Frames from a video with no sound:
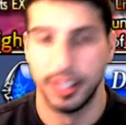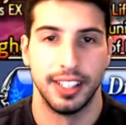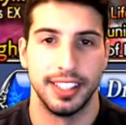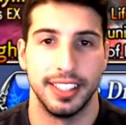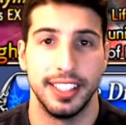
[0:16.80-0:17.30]

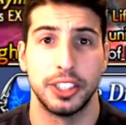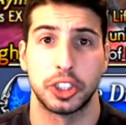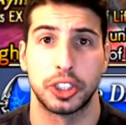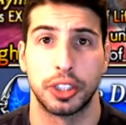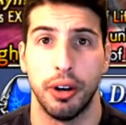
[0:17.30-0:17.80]

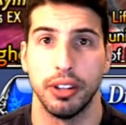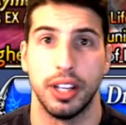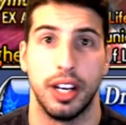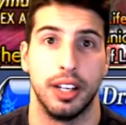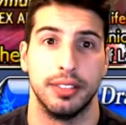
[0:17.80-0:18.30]

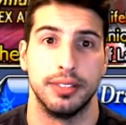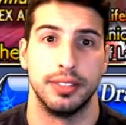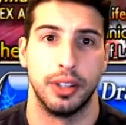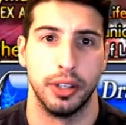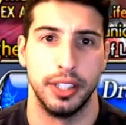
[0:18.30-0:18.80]
Y'shtola.
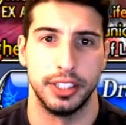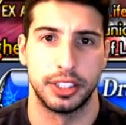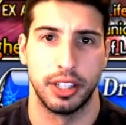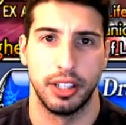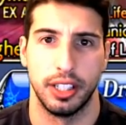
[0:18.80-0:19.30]
Or
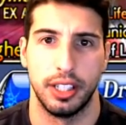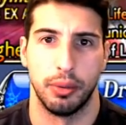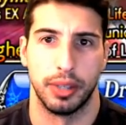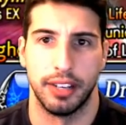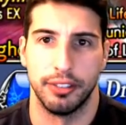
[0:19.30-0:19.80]
Y'shtola,
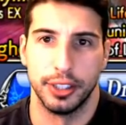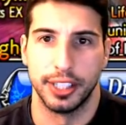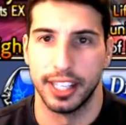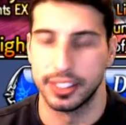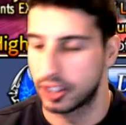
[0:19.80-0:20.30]
whatever you
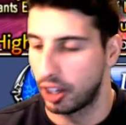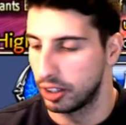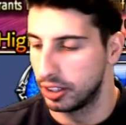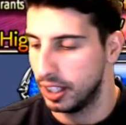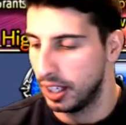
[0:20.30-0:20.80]
guys call
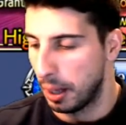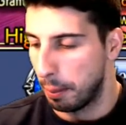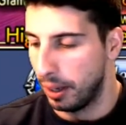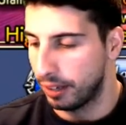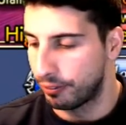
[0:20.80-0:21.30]
her. But for